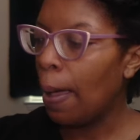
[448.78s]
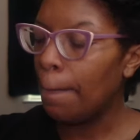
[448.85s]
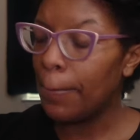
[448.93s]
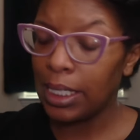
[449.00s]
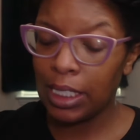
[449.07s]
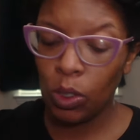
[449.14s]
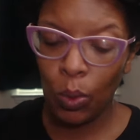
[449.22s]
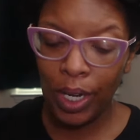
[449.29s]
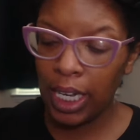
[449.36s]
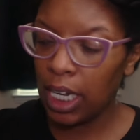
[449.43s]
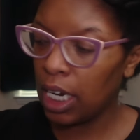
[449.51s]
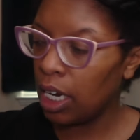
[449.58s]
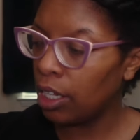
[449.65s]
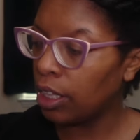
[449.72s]

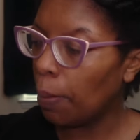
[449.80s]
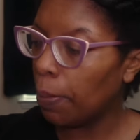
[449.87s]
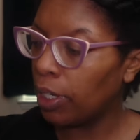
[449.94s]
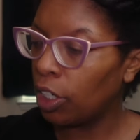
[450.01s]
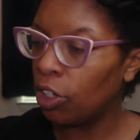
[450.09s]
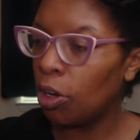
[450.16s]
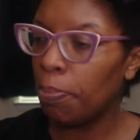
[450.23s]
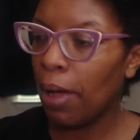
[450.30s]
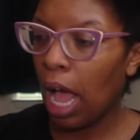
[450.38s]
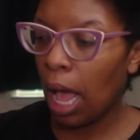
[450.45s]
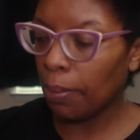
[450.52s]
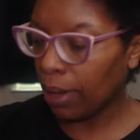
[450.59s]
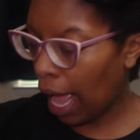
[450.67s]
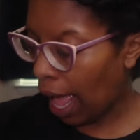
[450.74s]
Between the balloon
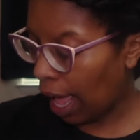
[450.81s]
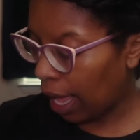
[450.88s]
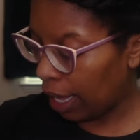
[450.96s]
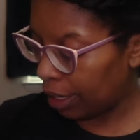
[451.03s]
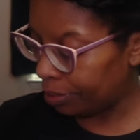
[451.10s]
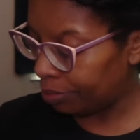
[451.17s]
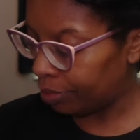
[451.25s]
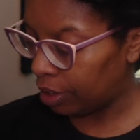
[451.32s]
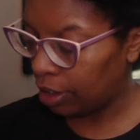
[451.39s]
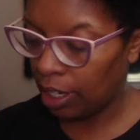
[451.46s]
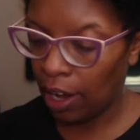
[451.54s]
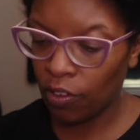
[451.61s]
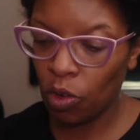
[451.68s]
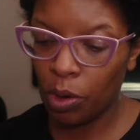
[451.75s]
pop guy,
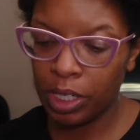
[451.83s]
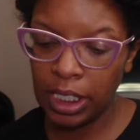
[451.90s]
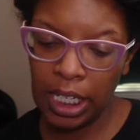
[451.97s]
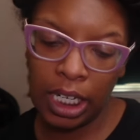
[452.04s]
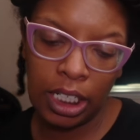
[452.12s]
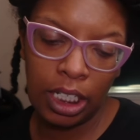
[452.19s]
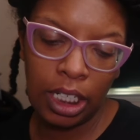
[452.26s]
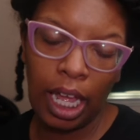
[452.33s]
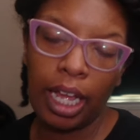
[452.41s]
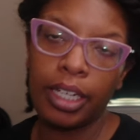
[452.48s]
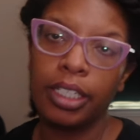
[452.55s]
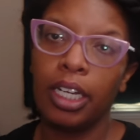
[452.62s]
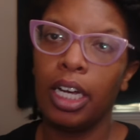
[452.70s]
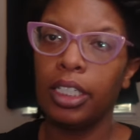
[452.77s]
everyone saying look like
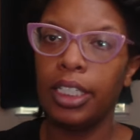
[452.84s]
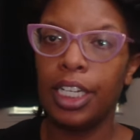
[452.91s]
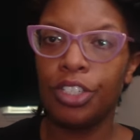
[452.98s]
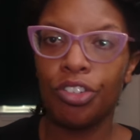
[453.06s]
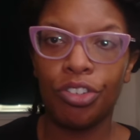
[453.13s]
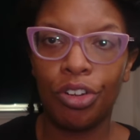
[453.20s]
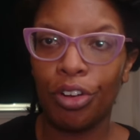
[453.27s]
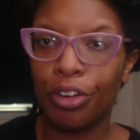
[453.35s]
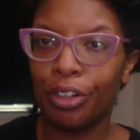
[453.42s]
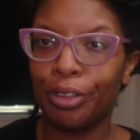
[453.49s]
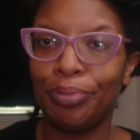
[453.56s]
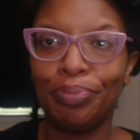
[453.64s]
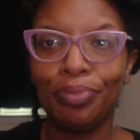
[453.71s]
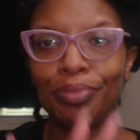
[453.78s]
a, a Ninja
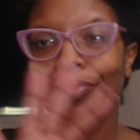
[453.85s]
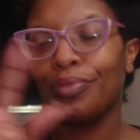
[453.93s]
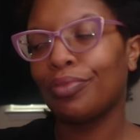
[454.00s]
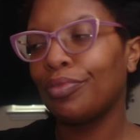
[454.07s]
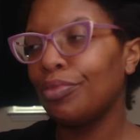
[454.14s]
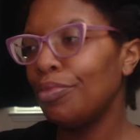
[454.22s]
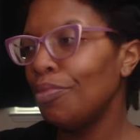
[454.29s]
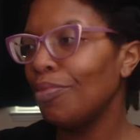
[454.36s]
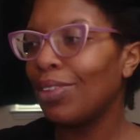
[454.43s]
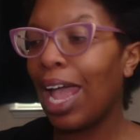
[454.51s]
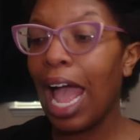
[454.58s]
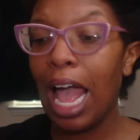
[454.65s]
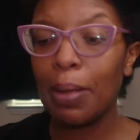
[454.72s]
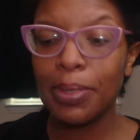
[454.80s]
Turtle.
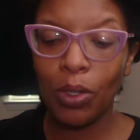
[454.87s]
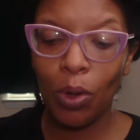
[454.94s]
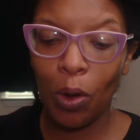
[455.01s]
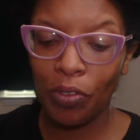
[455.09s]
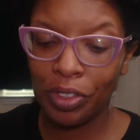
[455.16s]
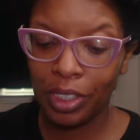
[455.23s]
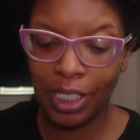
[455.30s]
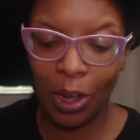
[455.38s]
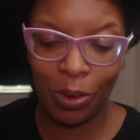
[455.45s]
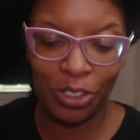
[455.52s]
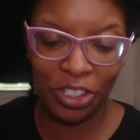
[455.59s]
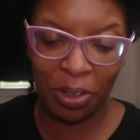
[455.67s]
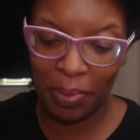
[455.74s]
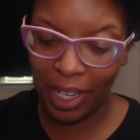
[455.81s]
I'm so over
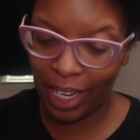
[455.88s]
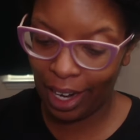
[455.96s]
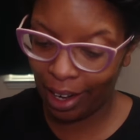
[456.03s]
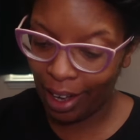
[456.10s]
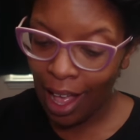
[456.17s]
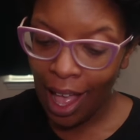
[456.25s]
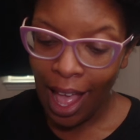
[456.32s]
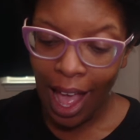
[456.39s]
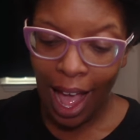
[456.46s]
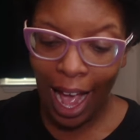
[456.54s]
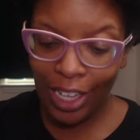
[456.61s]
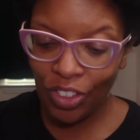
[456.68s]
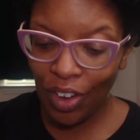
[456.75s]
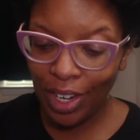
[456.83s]
social media.
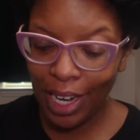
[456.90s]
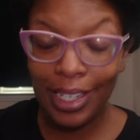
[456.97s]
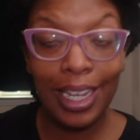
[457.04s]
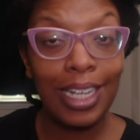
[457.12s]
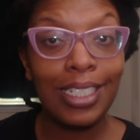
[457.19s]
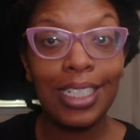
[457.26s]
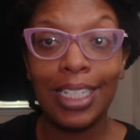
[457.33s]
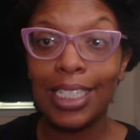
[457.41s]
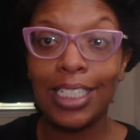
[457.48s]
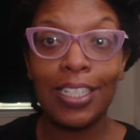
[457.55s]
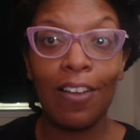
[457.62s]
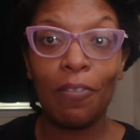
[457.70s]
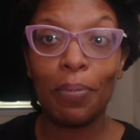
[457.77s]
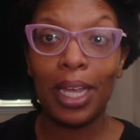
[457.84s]
I try not to get into that
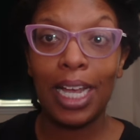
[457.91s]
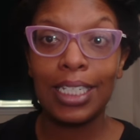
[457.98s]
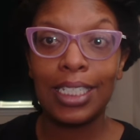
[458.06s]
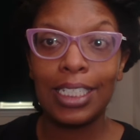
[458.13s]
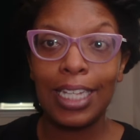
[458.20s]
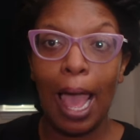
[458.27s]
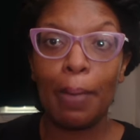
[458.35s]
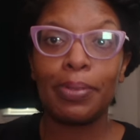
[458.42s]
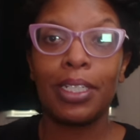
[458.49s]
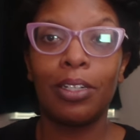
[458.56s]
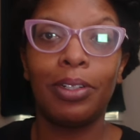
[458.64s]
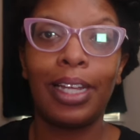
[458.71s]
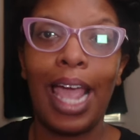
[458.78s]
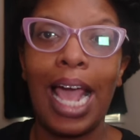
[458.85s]
stuff because it's
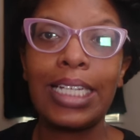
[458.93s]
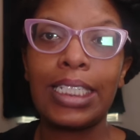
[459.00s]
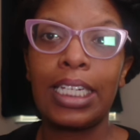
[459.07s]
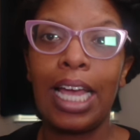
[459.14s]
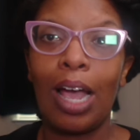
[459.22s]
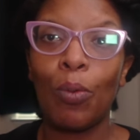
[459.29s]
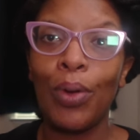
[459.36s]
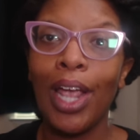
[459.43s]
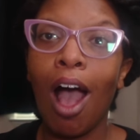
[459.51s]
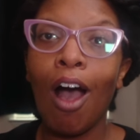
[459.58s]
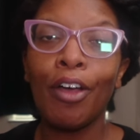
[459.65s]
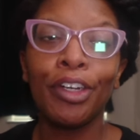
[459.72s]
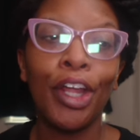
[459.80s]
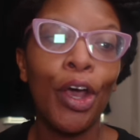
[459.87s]
absolutely asinine. We
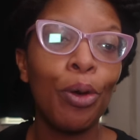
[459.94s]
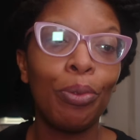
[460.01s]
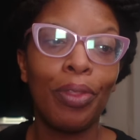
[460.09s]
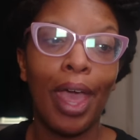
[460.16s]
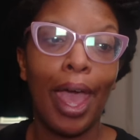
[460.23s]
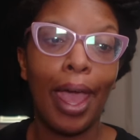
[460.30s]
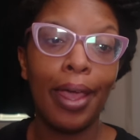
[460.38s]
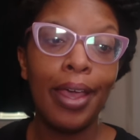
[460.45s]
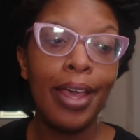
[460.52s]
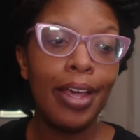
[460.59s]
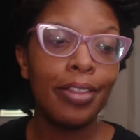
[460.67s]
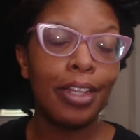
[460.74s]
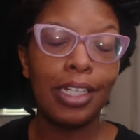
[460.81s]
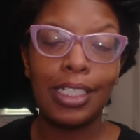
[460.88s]
all know that
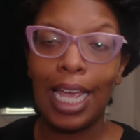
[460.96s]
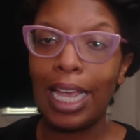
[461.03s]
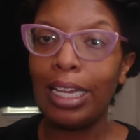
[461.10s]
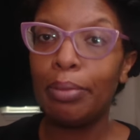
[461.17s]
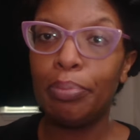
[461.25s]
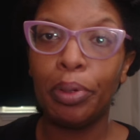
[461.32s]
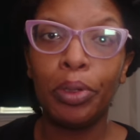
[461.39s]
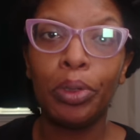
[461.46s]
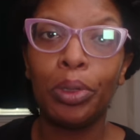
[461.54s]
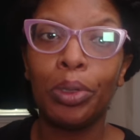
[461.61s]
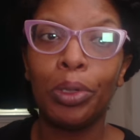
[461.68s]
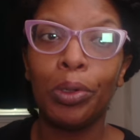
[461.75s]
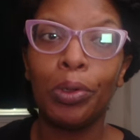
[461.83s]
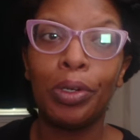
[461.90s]
the dating
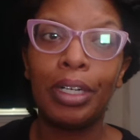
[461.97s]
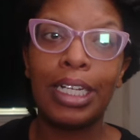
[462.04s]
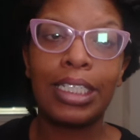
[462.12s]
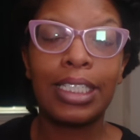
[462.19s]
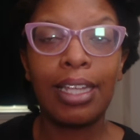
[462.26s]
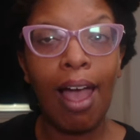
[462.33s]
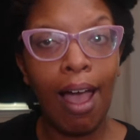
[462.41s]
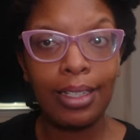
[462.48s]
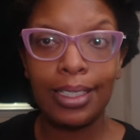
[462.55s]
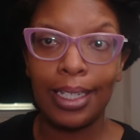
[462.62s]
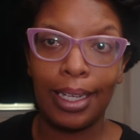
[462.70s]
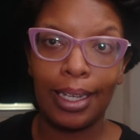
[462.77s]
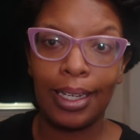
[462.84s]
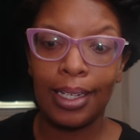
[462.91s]
pool is
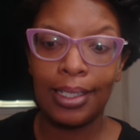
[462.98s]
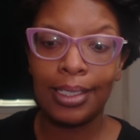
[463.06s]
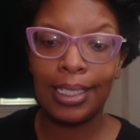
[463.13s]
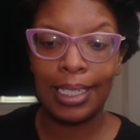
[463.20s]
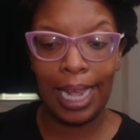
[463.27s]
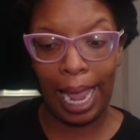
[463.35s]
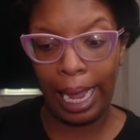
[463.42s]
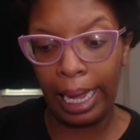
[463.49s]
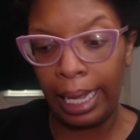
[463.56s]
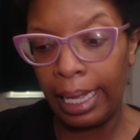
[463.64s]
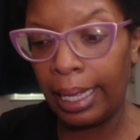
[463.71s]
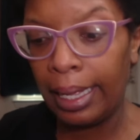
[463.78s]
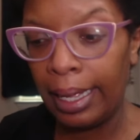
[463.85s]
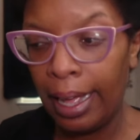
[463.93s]
toxic today
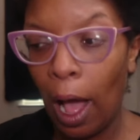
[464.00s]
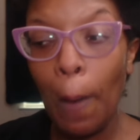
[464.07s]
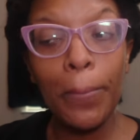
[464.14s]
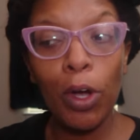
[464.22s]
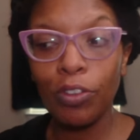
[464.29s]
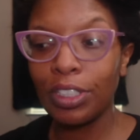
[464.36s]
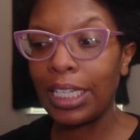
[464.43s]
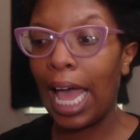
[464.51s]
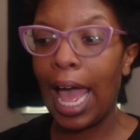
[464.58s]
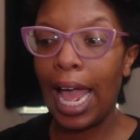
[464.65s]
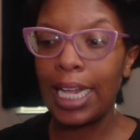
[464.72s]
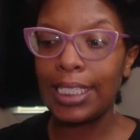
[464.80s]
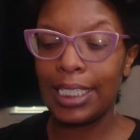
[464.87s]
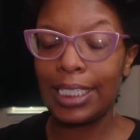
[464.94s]
on both
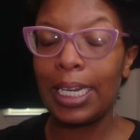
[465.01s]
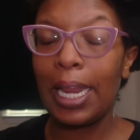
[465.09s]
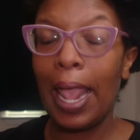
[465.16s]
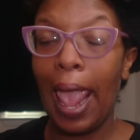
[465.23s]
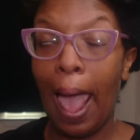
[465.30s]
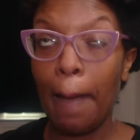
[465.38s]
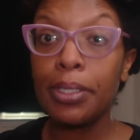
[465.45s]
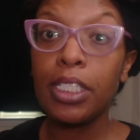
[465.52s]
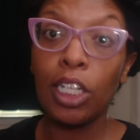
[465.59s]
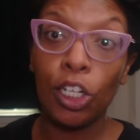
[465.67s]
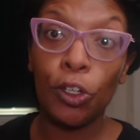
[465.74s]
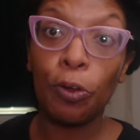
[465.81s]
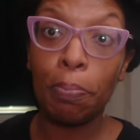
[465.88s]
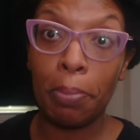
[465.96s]
sides. It's an
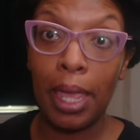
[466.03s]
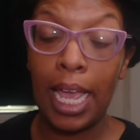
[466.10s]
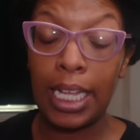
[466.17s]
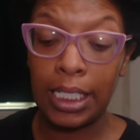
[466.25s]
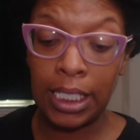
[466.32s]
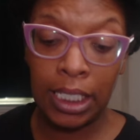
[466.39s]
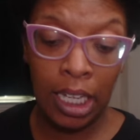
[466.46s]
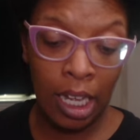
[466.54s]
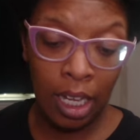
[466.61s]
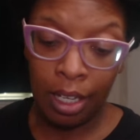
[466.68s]
absolute mess.